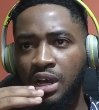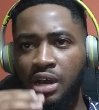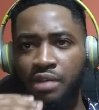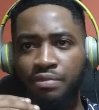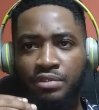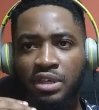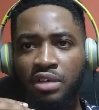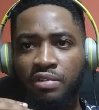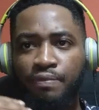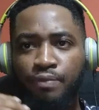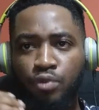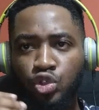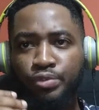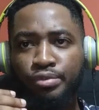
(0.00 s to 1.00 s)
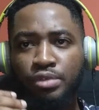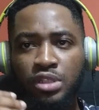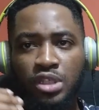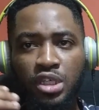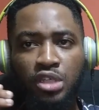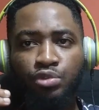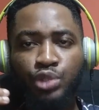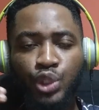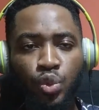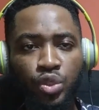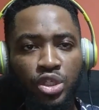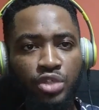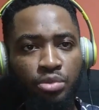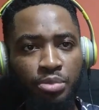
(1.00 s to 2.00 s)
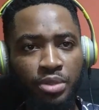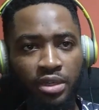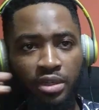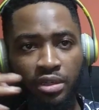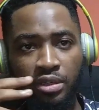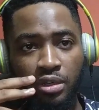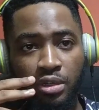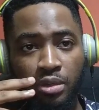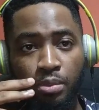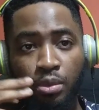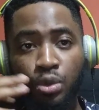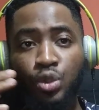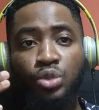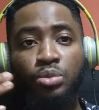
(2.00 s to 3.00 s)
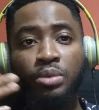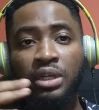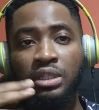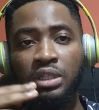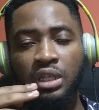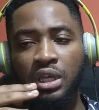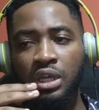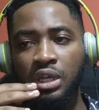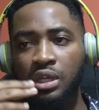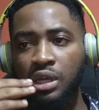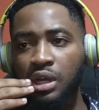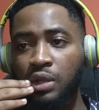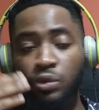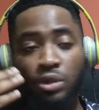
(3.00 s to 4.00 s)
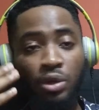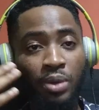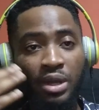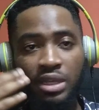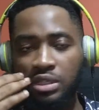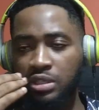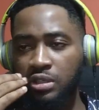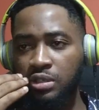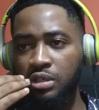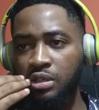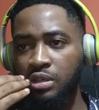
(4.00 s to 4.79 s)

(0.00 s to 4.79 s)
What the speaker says: after forcefully taking resources from here, both human and otherwise,